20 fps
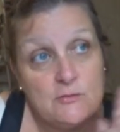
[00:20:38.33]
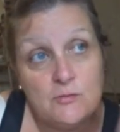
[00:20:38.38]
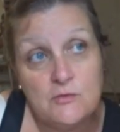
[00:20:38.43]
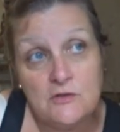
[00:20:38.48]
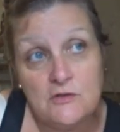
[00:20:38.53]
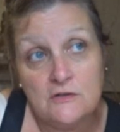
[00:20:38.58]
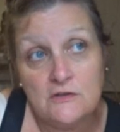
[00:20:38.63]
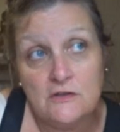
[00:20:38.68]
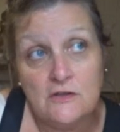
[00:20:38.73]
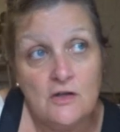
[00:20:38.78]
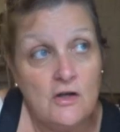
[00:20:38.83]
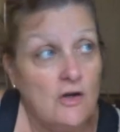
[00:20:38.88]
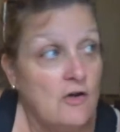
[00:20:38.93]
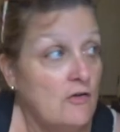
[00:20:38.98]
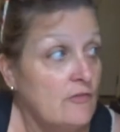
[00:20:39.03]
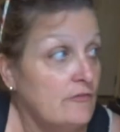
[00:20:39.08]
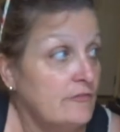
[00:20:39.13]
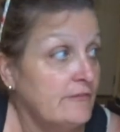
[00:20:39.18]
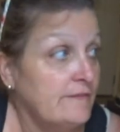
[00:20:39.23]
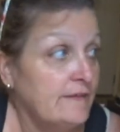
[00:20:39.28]
work
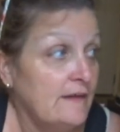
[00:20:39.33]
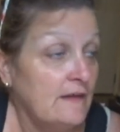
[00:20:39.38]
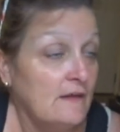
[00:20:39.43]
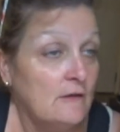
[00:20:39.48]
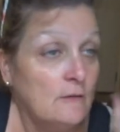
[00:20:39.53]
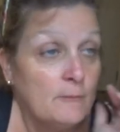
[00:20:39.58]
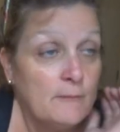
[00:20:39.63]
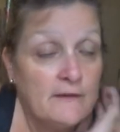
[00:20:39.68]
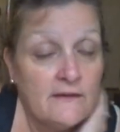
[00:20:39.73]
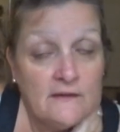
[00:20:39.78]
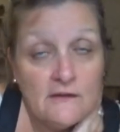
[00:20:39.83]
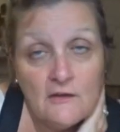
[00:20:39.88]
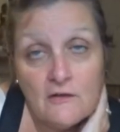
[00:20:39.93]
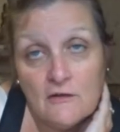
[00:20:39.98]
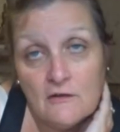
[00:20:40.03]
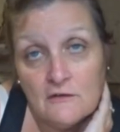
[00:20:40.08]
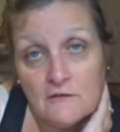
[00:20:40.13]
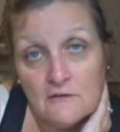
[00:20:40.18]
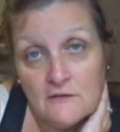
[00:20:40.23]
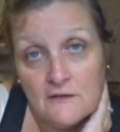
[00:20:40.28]
over there by the
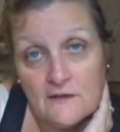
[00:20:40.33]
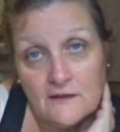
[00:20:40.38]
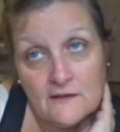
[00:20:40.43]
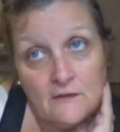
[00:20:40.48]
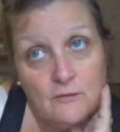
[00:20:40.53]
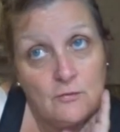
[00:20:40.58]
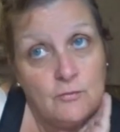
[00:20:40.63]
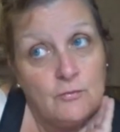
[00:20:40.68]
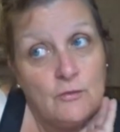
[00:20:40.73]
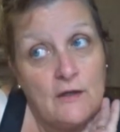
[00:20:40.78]
garden like